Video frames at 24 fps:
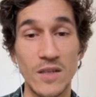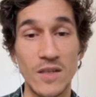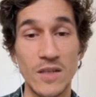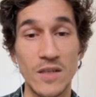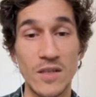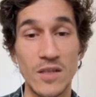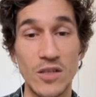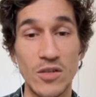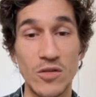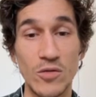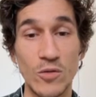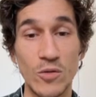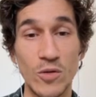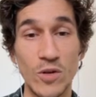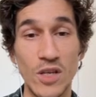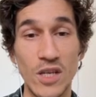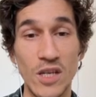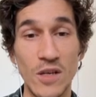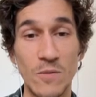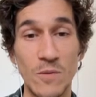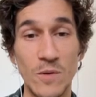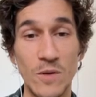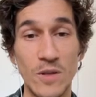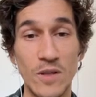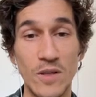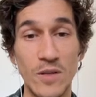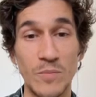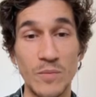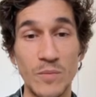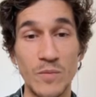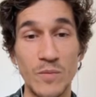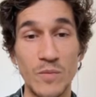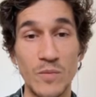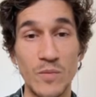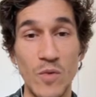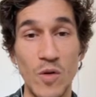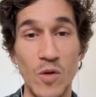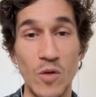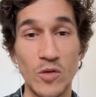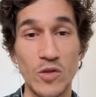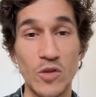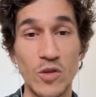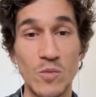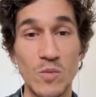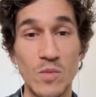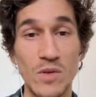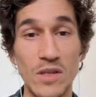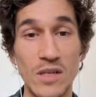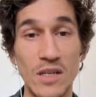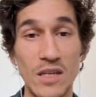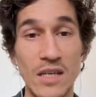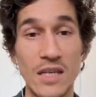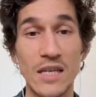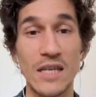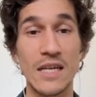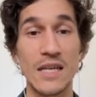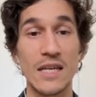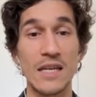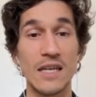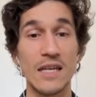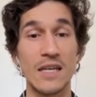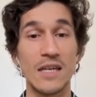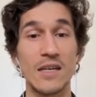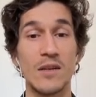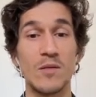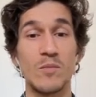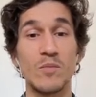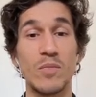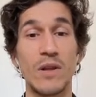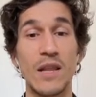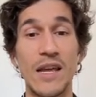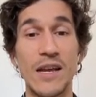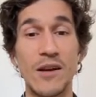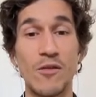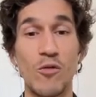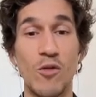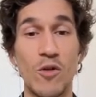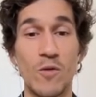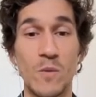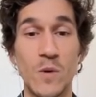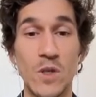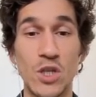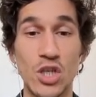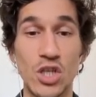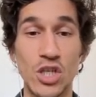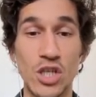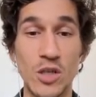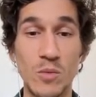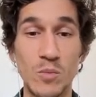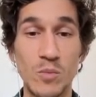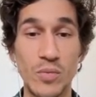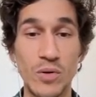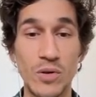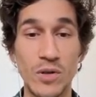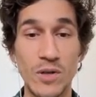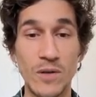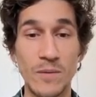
so he will also be playing orbit sheep.